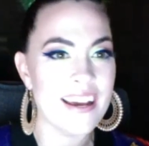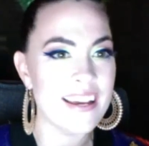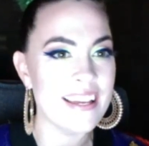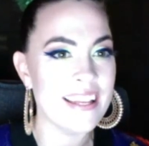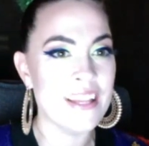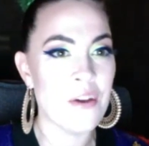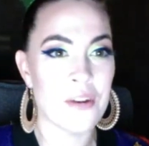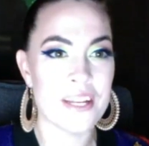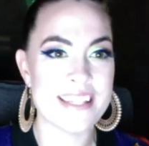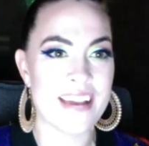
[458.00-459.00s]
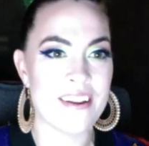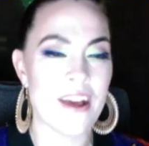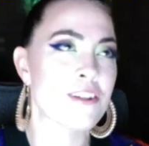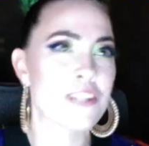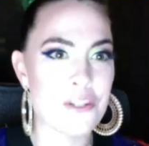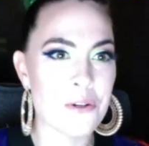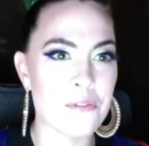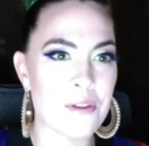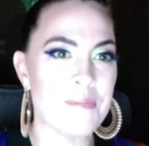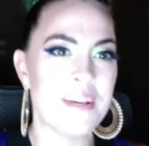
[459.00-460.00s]
in the audience that night, actually two of
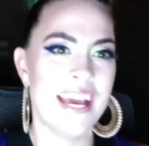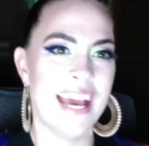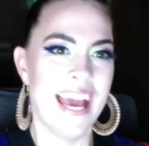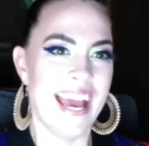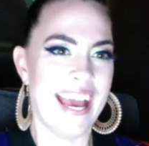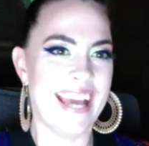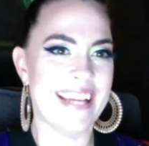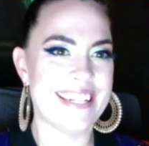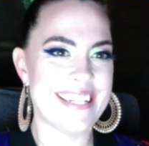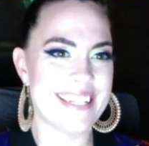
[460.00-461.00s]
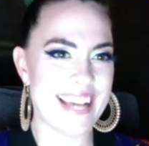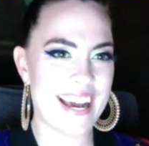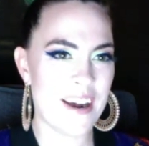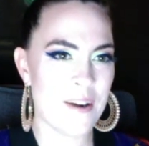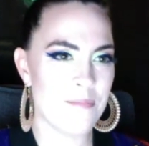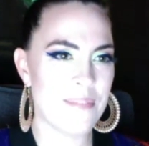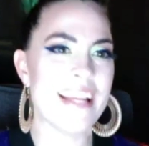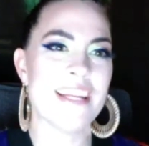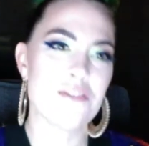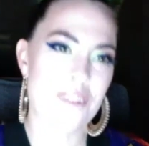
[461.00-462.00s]
them, and they
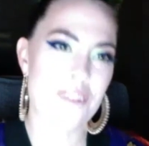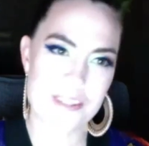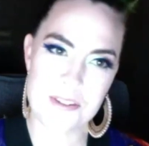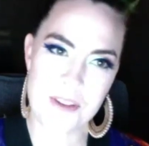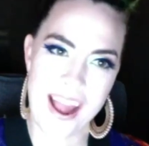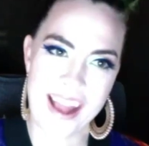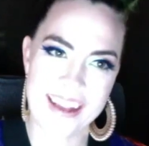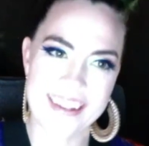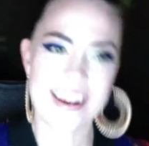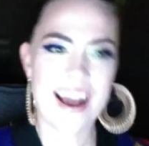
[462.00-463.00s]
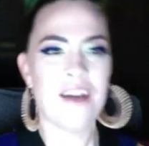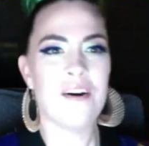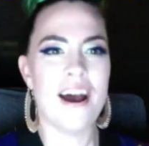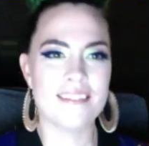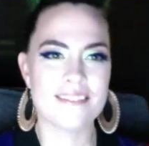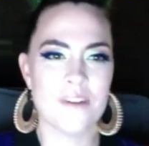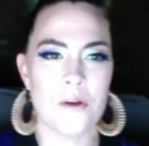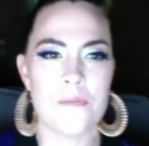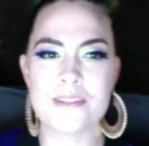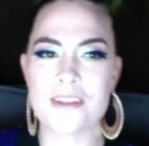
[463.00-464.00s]
didn't dress in drag. I
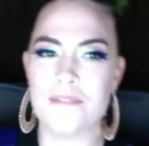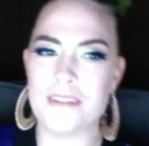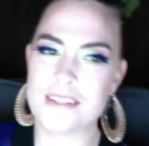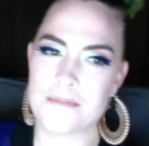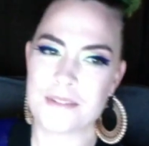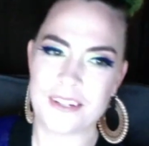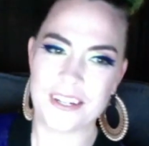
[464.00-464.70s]
almost convinced them to.